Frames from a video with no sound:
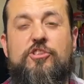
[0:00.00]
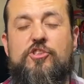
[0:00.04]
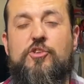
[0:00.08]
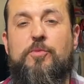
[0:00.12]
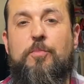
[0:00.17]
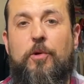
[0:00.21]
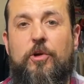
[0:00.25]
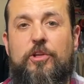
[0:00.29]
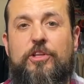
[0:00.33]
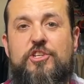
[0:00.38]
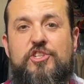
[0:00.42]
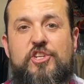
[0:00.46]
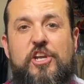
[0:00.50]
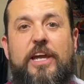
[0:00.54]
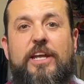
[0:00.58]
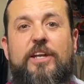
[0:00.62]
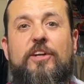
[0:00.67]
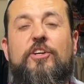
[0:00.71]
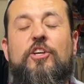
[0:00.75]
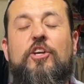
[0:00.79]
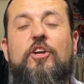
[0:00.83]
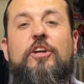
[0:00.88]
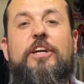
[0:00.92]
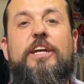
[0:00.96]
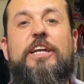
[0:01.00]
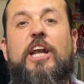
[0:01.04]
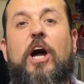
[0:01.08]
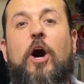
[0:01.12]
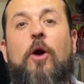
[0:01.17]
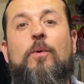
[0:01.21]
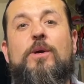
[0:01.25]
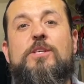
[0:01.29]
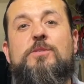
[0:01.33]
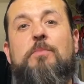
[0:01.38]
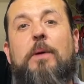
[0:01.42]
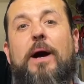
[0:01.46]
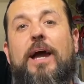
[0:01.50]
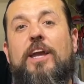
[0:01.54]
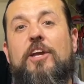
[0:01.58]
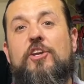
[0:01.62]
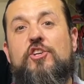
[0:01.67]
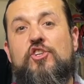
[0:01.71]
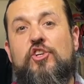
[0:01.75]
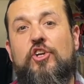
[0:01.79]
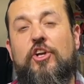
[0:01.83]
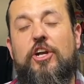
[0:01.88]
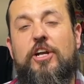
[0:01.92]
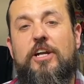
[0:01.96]
support the channel, you can always buy a
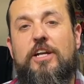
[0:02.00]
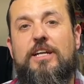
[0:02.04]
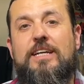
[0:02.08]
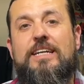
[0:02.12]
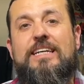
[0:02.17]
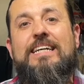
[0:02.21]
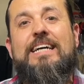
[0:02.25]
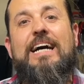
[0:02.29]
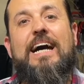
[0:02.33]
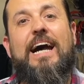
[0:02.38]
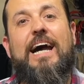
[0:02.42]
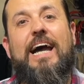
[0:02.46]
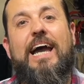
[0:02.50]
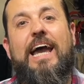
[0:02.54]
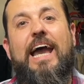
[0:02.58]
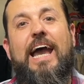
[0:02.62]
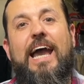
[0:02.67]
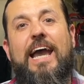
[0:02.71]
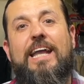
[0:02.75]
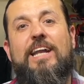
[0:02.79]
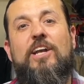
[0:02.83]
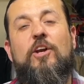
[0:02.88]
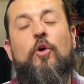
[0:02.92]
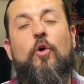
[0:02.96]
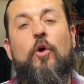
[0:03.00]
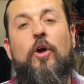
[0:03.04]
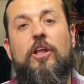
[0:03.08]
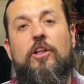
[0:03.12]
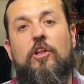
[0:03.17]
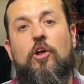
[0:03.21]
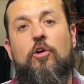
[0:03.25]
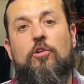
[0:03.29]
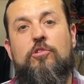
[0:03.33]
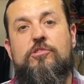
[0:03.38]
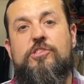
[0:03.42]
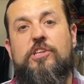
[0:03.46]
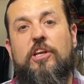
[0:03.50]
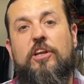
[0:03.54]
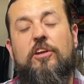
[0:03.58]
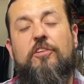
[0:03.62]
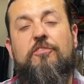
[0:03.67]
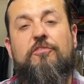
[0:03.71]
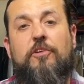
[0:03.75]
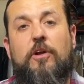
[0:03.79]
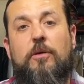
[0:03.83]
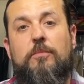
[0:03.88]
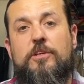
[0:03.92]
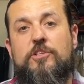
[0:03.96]
shirt, a hat, or a logo sticker
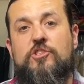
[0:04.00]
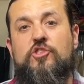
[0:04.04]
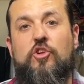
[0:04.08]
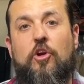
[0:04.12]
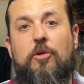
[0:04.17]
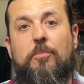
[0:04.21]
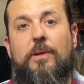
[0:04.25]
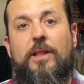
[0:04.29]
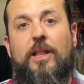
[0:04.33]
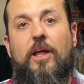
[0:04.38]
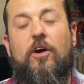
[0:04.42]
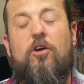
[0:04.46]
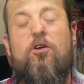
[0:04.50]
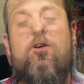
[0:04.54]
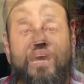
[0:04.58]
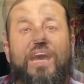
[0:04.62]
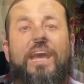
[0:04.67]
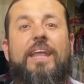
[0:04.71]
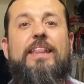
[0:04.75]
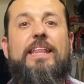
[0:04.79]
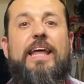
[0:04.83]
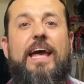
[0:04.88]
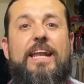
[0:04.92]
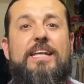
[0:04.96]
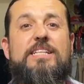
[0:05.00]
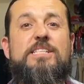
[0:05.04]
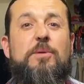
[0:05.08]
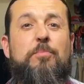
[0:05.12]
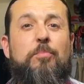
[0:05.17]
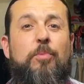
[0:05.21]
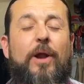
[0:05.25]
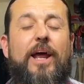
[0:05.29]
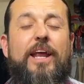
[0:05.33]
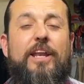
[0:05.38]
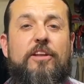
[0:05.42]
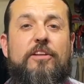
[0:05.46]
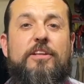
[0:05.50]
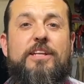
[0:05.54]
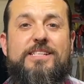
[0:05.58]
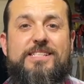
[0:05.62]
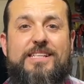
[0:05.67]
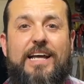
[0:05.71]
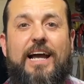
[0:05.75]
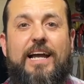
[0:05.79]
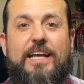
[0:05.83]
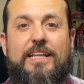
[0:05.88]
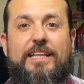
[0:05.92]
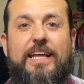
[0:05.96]
from the store below. And that is a brand new
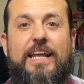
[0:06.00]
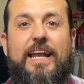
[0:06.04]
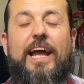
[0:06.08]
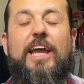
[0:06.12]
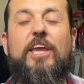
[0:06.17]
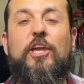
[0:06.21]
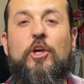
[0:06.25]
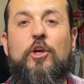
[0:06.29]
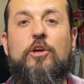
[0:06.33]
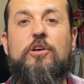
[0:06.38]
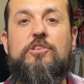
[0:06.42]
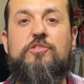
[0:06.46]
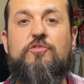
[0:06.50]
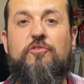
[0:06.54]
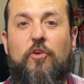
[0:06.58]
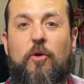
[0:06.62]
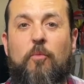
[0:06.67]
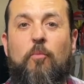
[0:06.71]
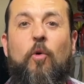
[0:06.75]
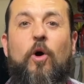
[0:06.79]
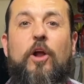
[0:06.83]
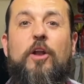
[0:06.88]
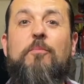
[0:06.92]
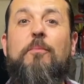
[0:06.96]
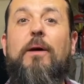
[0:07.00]
design that I use from one of